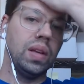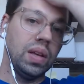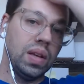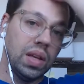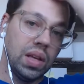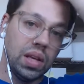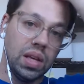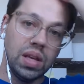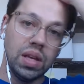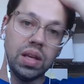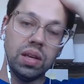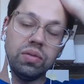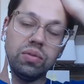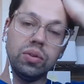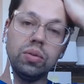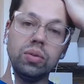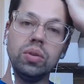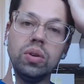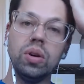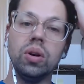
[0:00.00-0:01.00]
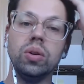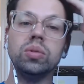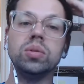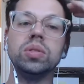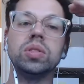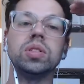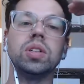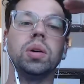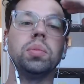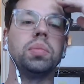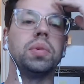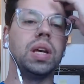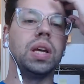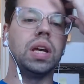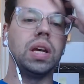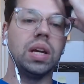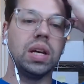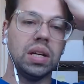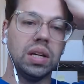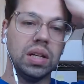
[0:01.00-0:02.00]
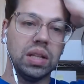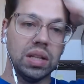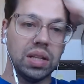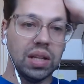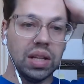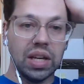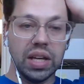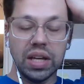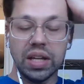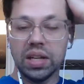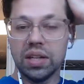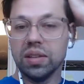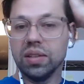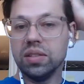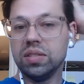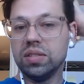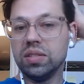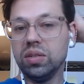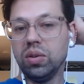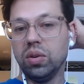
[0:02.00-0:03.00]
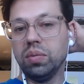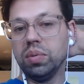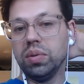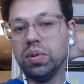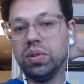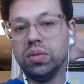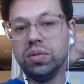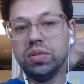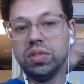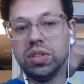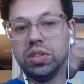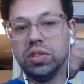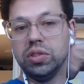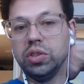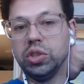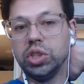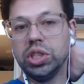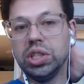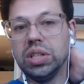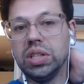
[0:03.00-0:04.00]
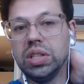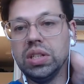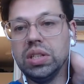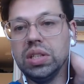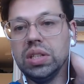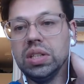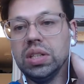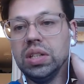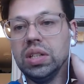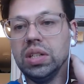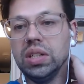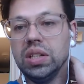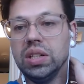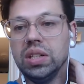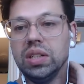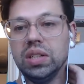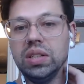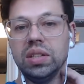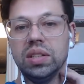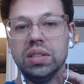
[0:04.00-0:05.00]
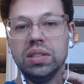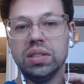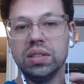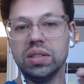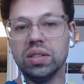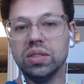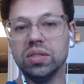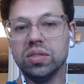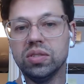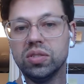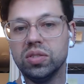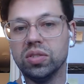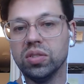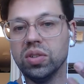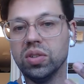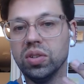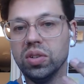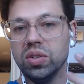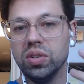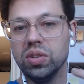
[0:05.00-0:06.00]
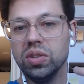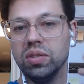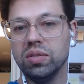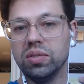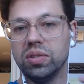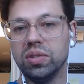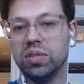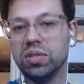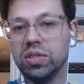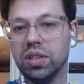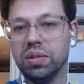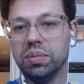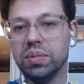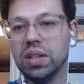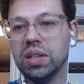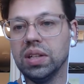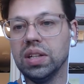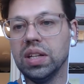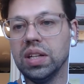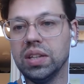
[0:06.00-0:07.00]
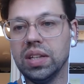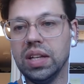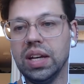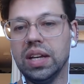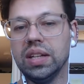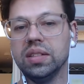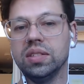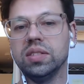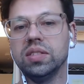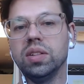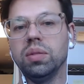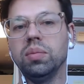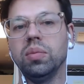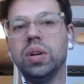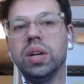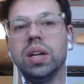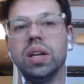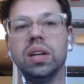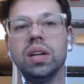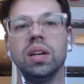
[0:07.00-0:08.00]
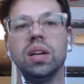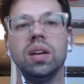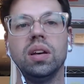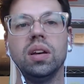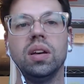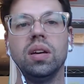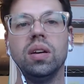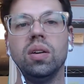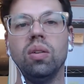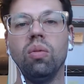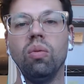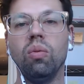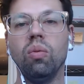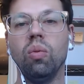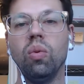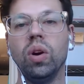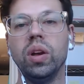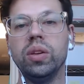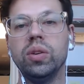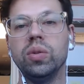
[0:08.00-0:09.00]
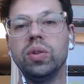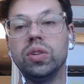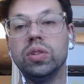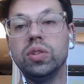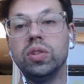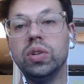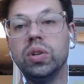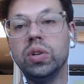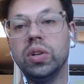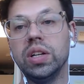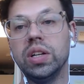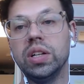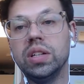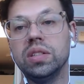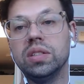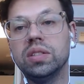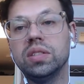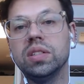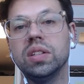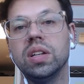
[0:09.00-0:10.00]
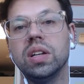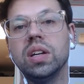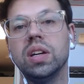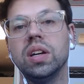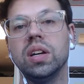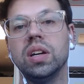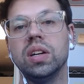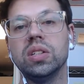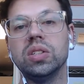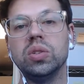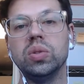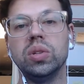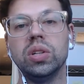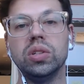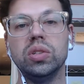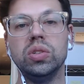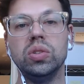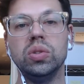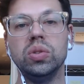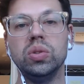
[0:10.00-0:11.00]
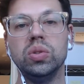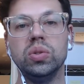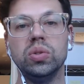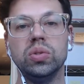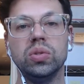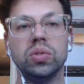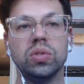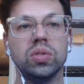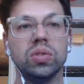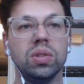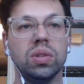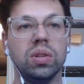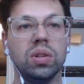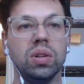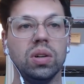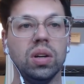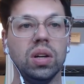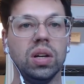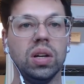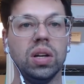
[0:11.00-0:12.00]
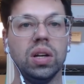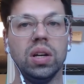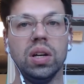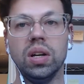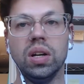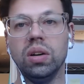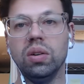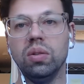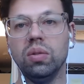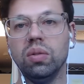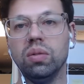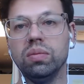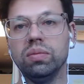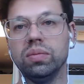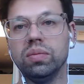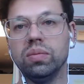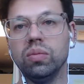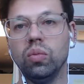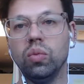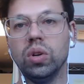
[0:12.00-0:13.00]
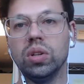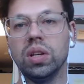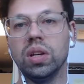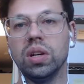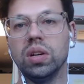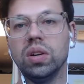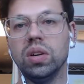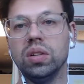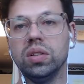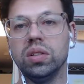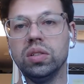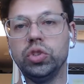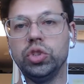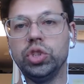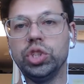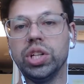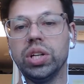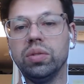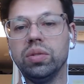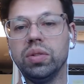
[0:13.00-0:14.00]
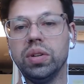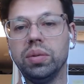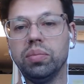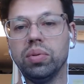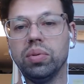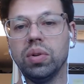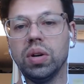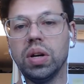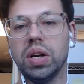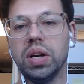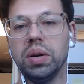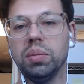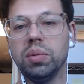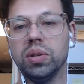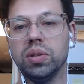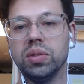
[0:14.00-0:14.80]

If you know something, like the silk producing gene is conserved or something like that in some way, what you can do is you can use what they call degenerate primers.